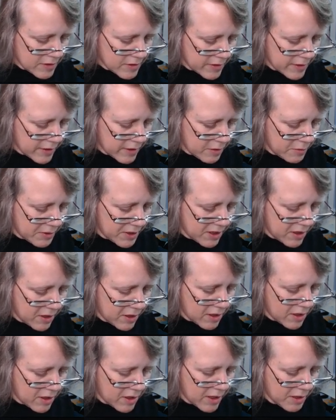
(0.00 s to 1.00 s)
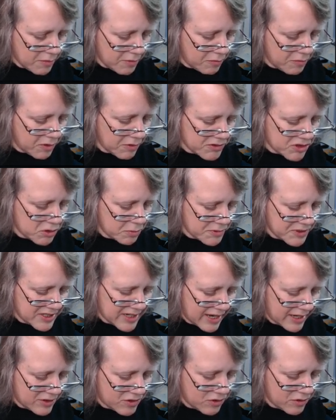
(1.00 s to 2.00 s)
There we are. And we were super
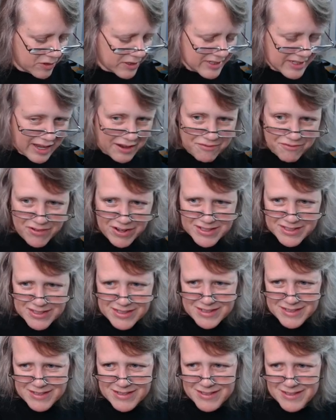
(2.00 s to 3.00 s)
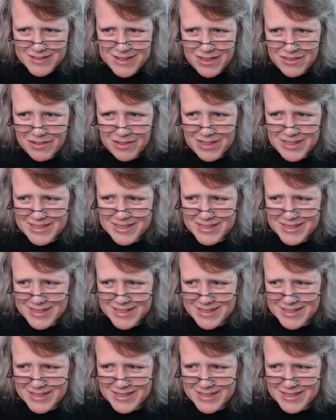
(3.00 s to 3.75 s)
sad too because I have friends in Netherlands,